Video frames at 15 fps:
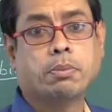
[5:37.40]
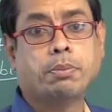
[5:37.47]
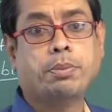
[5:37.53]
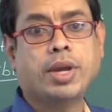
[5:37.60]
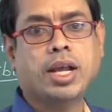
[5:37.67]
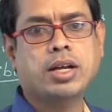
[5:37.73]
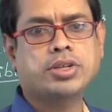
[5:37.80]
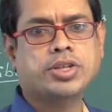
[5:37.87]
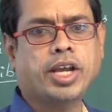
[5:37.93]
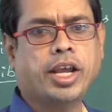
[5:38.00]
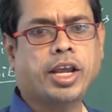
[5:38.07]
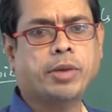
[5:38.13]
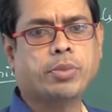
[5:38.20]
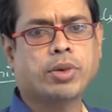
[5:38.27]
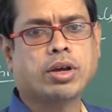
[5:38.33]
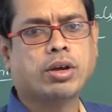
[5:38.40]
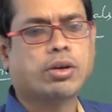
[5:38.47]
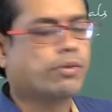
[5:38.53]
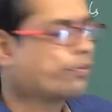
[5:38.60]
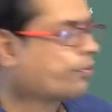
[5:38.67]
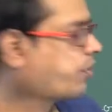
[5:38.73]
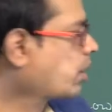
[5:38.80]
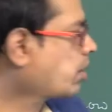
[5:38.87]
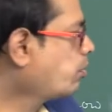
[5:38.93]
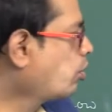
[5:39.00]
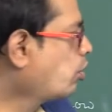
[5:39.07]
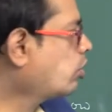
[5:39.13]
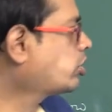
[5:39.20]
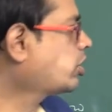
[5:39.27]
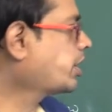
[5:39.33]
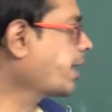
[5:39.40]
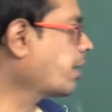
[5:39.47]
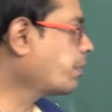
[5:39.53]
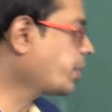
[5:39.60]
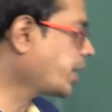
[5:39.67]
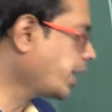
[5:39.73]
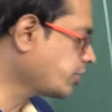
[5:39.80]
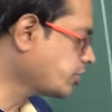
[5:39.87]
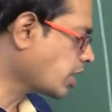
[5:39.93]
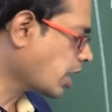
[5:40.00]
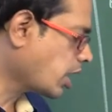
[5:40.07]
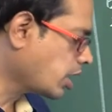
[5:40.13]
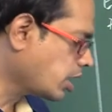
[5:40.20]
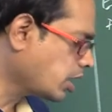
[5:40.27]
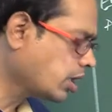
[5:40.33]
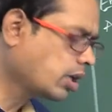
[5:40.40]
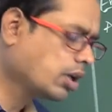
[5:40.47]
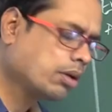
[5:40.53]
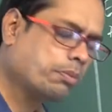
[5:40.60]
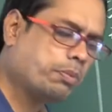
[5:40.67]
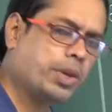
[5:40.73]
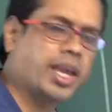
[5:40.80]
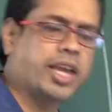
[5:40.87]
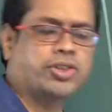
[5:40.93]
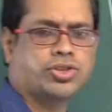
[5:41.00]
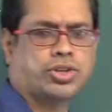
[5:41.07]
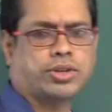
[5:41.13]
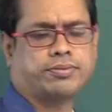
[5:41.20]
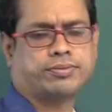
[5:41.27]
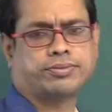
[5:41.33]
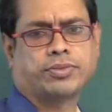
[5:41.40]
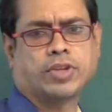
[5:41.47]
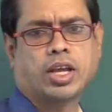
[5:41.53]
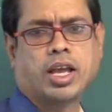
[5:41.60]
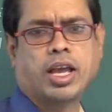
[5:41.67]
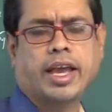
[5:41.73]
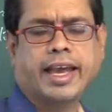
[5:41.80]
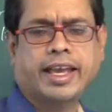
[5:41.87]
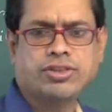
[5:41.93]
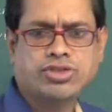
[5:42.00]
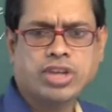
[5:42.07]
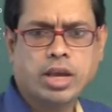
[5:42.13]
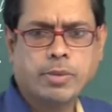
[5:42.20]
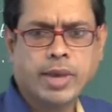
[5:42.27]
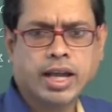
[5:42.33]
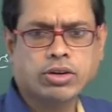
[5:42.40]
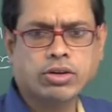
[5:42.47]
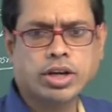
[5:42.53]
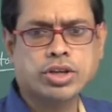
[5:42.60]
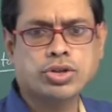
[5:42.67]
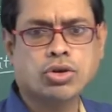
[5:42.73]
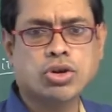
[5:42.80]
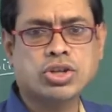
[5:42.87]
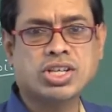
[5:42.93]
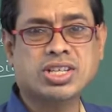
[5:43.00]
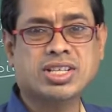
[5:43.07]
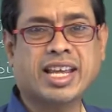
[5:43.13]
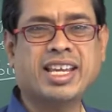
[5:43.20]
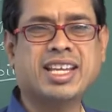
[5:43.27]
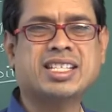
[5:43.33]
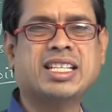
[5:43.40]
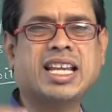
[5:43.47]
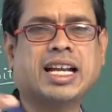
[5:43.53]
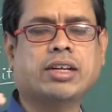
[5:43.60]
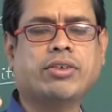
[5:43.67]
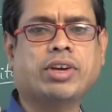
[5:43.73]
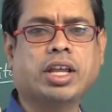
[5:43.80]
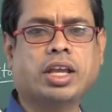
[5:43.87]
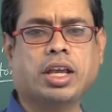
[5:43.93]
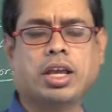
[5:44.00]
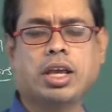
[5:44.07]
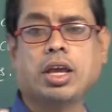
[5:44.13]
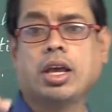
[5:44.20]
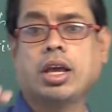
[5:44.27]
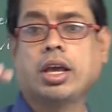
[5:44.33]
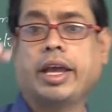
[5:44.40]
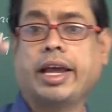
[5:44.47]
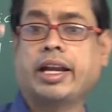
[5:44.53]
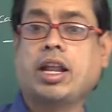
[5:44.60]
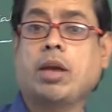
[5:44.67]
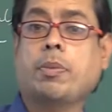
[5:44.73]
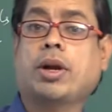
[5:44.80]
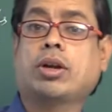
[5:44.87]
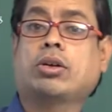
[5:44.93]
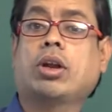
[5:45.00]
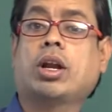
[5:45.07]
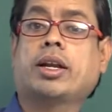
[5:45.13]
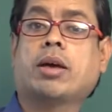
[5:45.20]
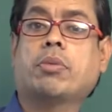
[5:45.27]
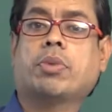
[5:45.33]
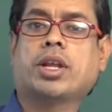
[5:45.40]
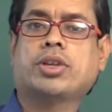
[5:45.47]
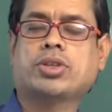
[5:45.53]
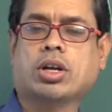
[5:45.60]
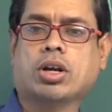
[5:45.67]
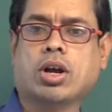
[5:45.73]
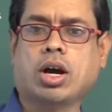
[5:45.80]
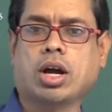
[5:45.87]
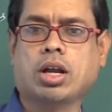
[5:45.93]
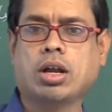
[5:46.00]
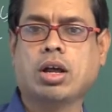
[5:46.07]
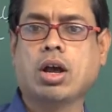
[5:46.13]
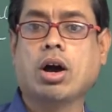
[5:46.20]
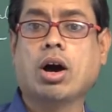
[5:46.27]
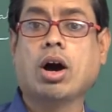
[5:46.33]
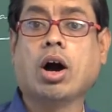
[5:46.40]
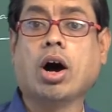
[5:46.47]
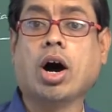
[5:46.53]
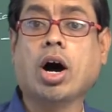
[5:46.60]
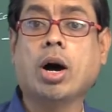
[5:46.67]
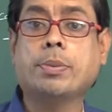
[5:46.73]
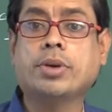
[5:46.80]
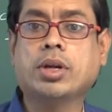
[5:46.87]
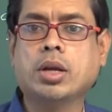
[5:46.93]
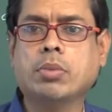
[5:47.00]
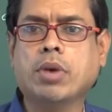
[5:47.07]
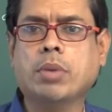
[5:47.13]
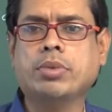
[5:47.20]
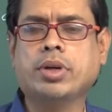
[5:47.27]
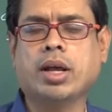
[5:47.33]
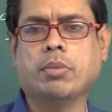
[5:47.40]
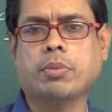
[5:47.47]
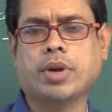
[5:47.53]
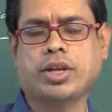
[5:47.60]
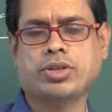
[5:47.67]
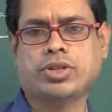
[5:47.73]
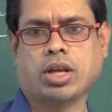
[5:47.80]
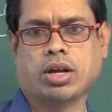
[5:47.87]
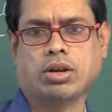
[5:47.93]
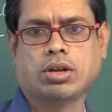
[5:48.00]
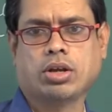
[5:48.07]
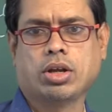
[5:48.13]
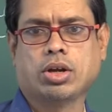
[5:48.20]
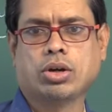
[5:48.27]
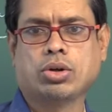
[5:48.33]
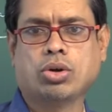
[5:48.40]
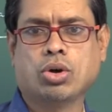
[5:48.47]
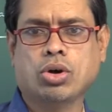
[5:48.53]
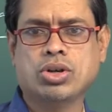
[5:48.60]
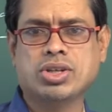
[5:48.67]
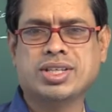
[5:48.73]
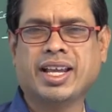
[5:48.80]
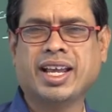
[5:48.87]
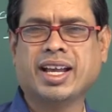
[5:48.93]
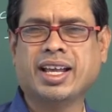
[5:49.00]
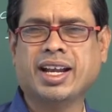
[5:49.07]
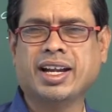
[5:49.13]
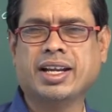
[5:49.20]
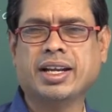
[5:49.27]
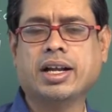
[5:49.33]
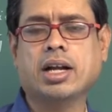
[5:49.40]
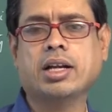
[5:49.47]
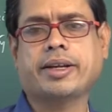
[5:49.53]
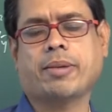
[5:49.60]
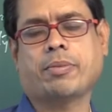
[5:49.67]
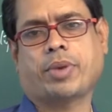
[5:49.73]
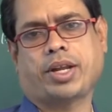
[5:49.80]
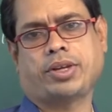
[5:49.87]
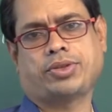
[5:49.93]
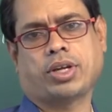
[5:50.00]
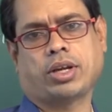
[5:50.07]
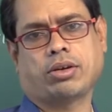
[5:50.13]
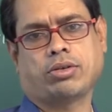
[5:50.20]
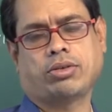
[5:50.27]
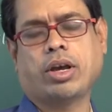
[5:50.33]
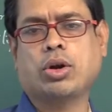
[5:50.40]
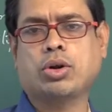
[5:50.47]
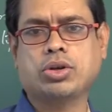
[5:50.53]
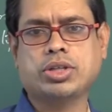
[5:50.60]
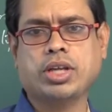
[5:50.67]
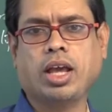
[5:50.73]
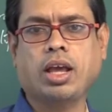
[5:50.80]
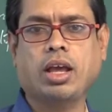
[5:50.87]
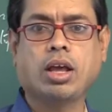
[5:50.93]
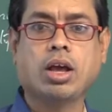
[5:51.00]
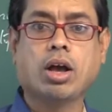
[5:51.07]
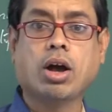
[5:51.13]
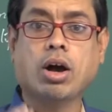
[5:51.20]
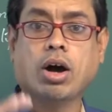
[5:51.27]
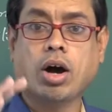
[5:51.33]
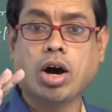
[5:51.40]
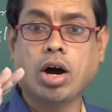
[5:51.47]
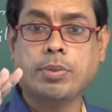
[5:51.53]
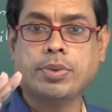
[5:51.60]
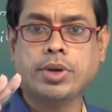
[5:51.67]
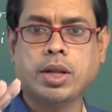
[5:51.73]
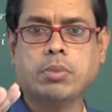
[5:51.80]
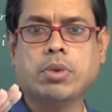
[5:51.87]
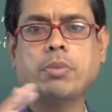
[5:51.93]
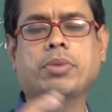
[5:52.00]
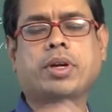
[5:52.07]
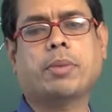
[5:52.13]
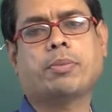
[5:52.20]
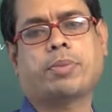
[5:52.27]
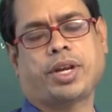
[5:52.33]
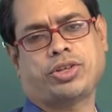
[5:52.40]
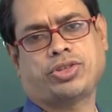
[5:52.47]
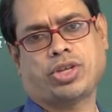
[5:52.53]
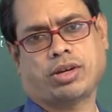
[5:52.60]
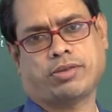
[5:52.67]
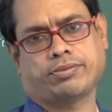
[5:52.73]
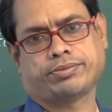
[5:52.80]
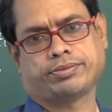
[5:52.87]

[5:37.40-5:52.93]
bell shape for both temperature and pH. Enzyme activity shows its highest activity at a particular temperature called optimum temperature. Don't say critical temperature, you have to say optimum temperature.